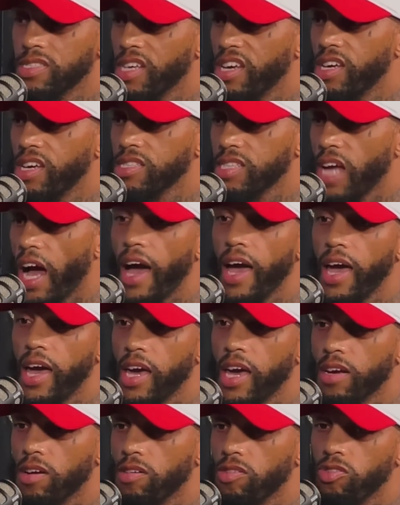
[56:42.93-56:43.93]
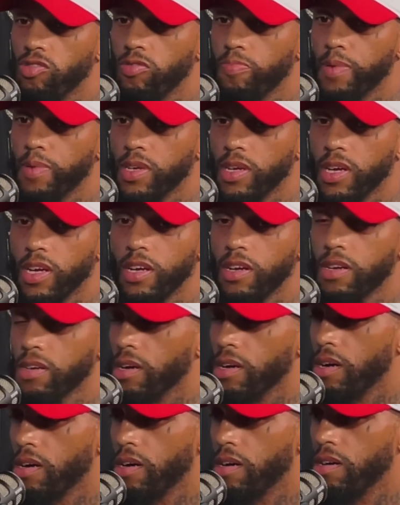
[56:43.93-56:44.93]
it says I had an open
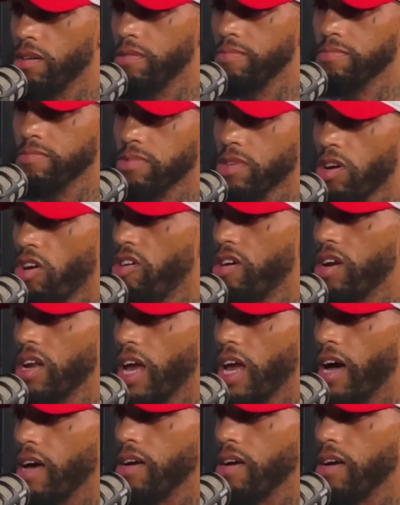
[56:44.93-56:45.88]
air car